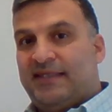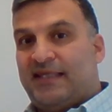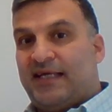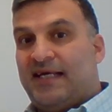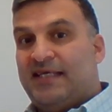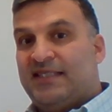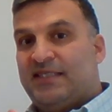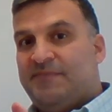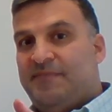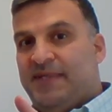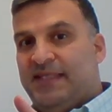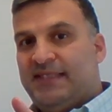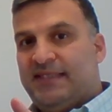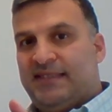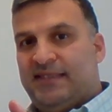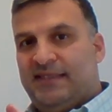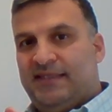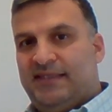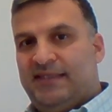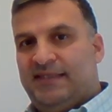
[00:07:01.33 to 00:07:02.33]
transmit
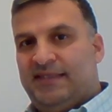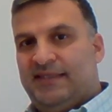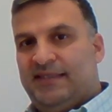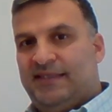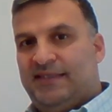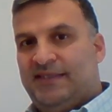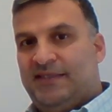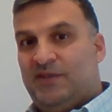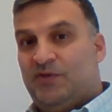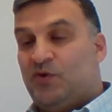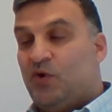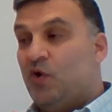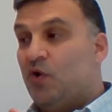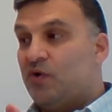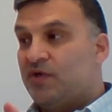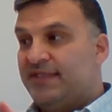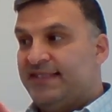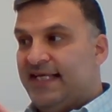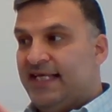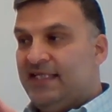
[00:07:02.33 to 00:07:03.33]

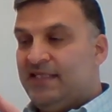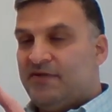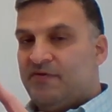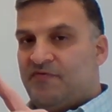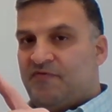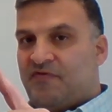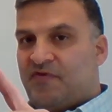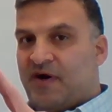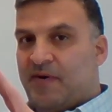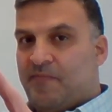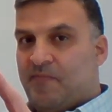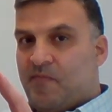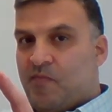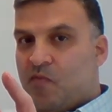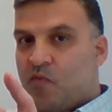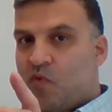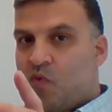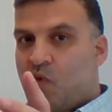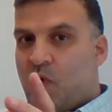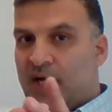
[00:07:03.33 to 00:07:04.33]
or send from
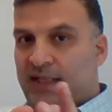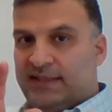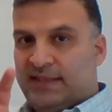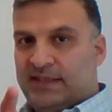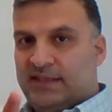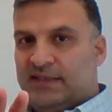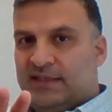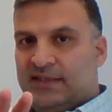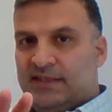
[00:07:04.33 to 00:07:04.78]
one